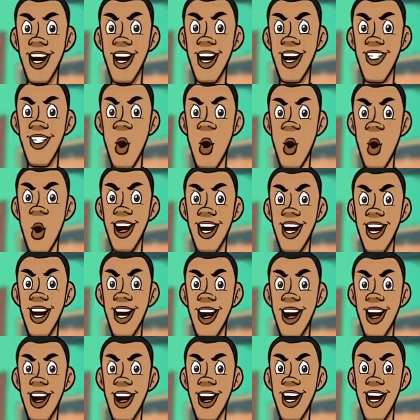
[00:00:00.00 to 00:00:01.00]
You shouldn't
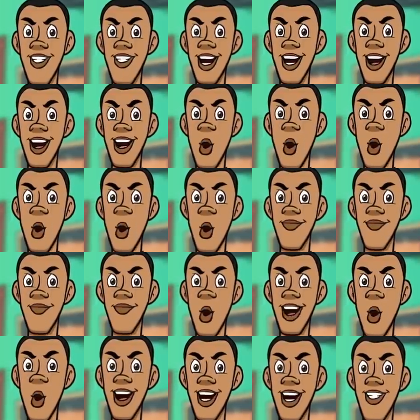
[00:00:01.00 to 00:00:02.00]
be hanging around
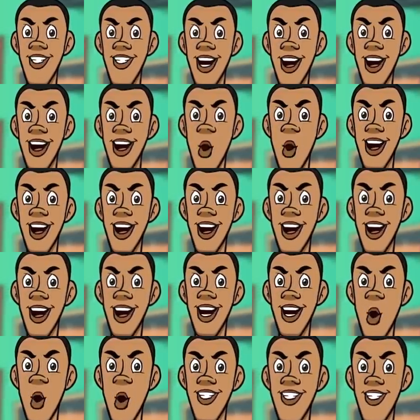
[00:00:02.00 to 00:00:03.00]
wasting your time
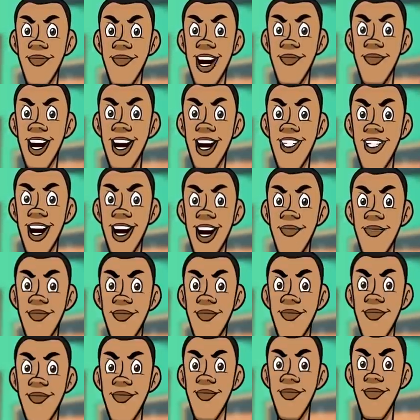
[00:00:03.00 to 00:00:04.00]
and doing nothing.
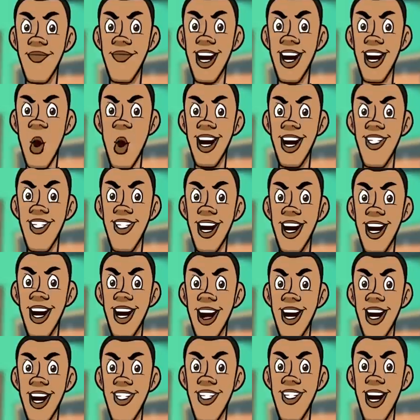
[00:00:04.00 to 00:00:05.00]
You should be
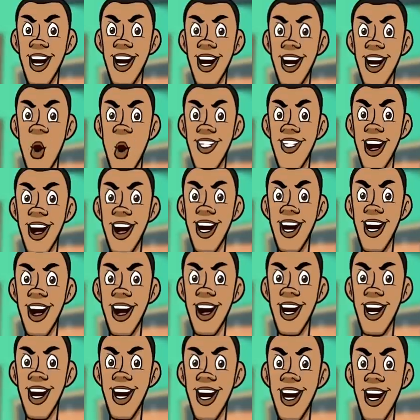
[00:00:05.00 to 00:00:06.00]
studying for your
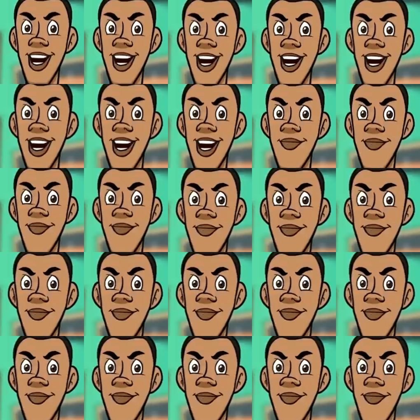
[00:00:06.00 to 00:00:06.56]
exams.